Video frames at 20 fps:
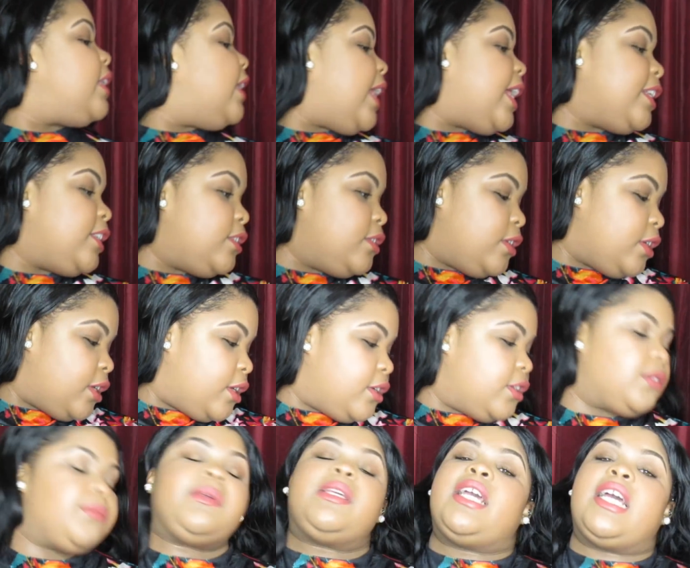that I do
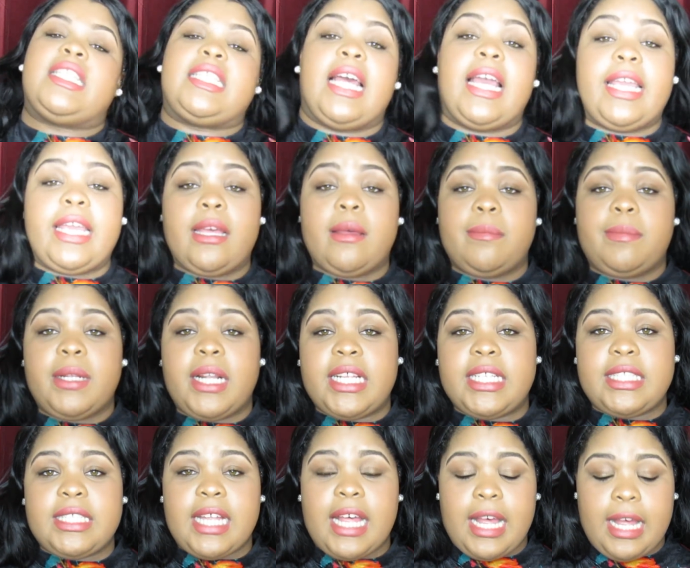use, because I am
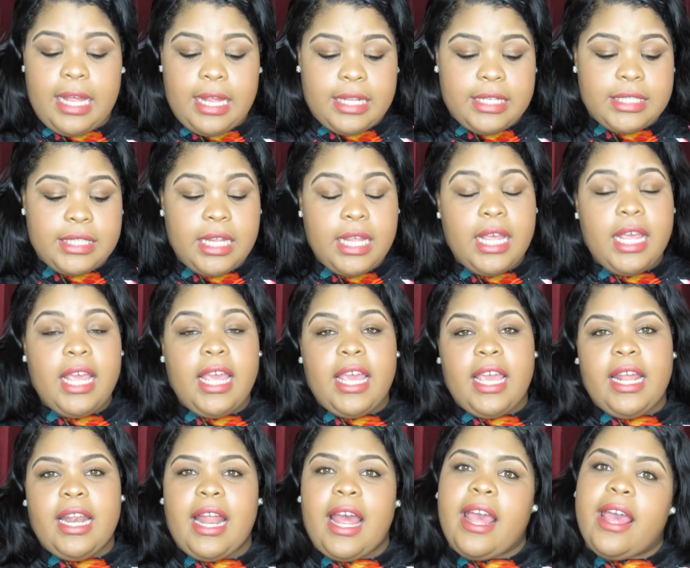plus size
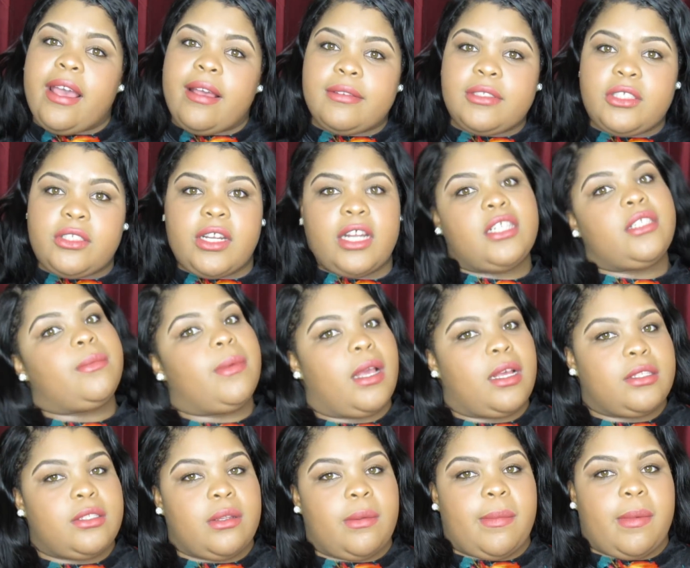and I have stretch
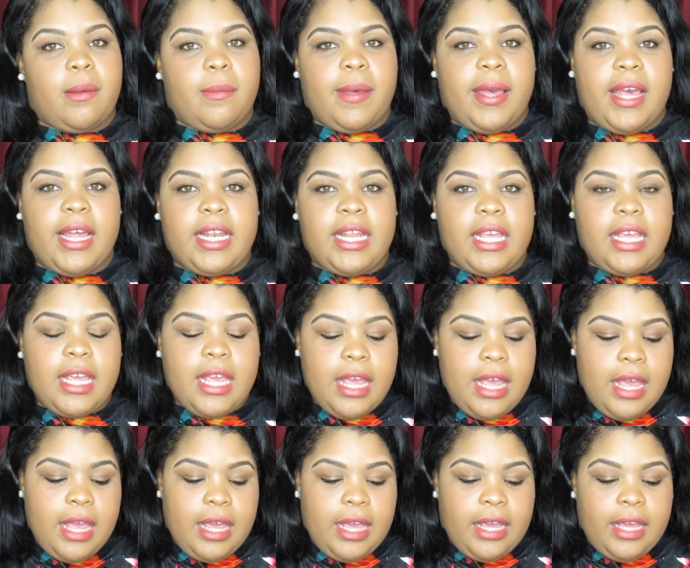marks on my body,
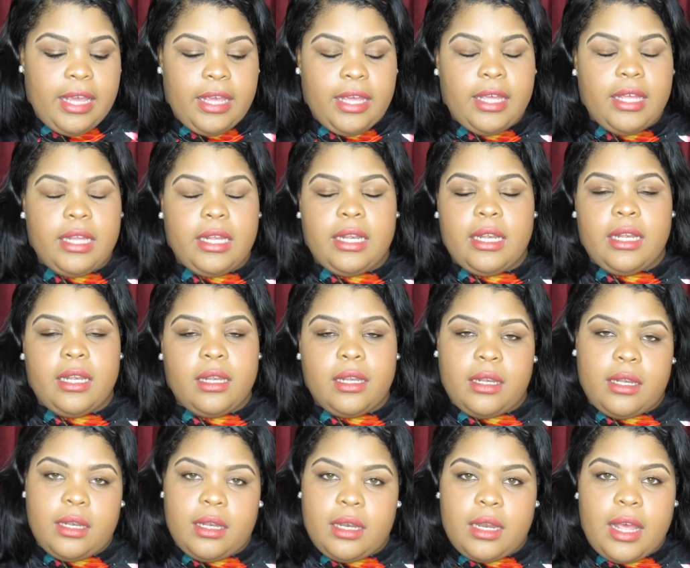and
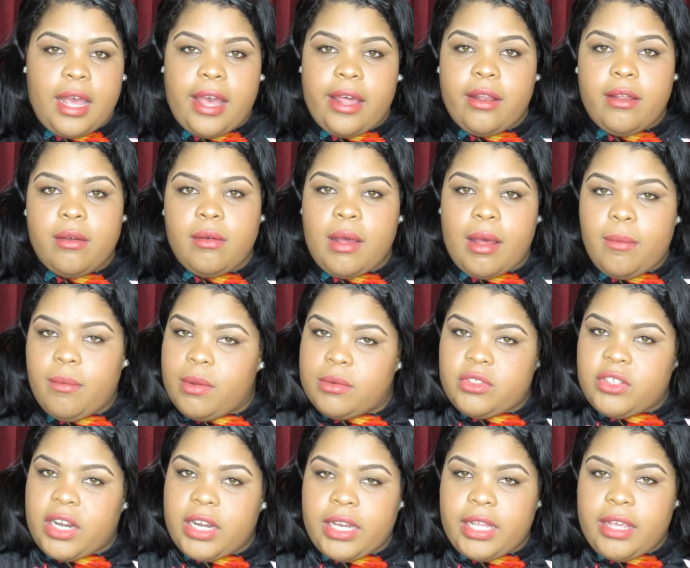I won't
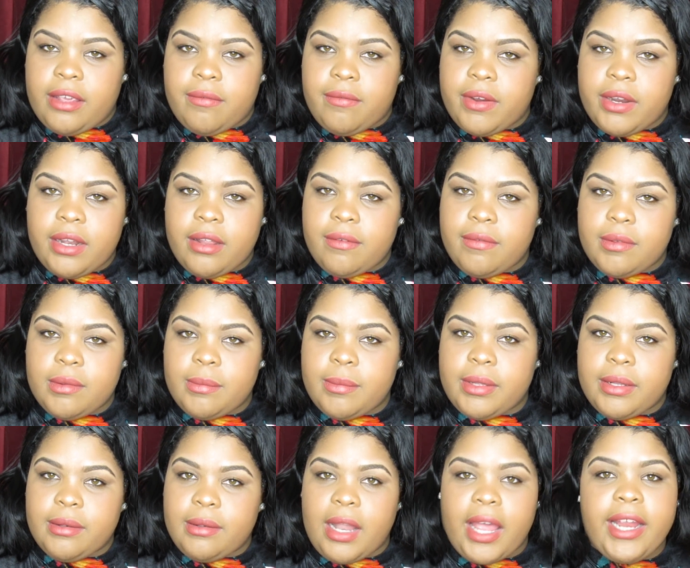try to get rid of them
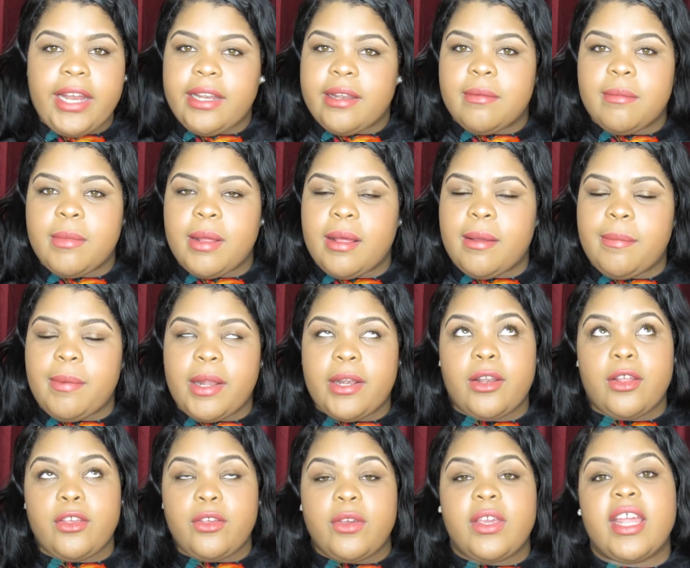and lighten them up. I
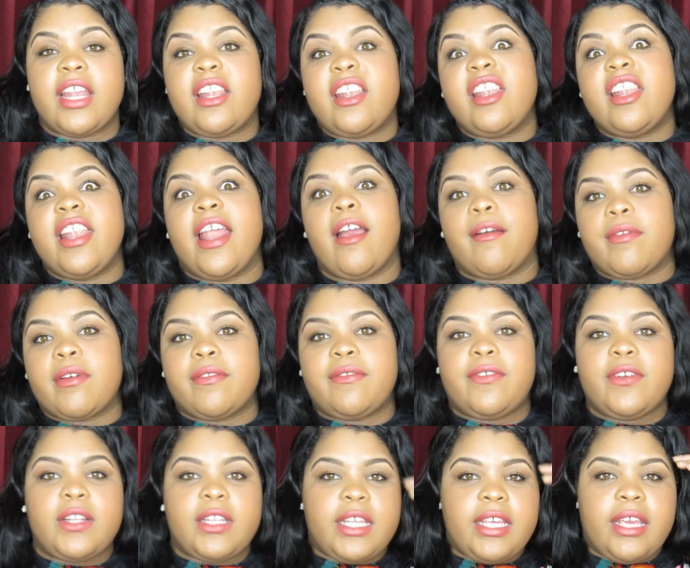know you can never
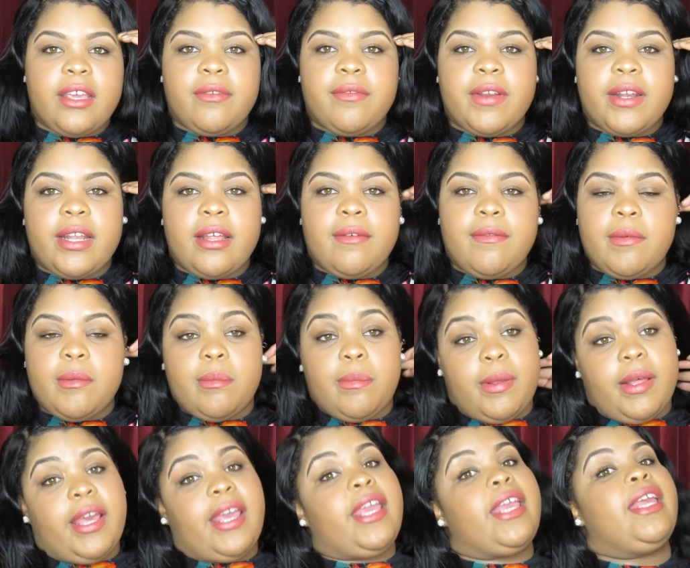fully get rid of them,
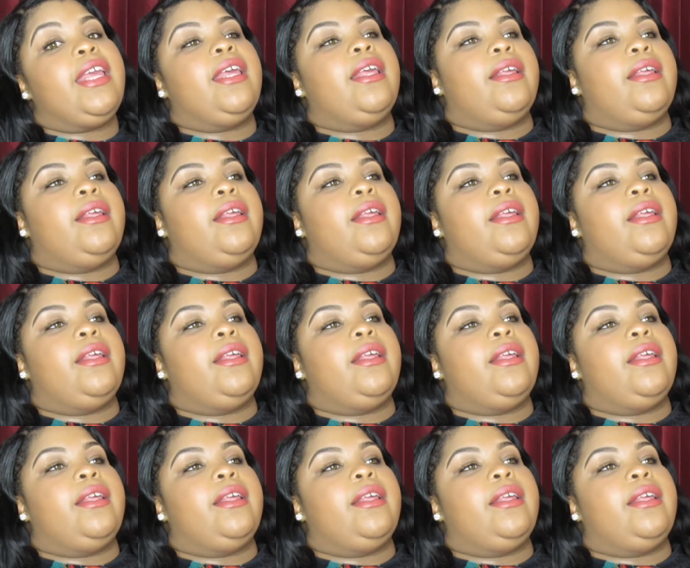but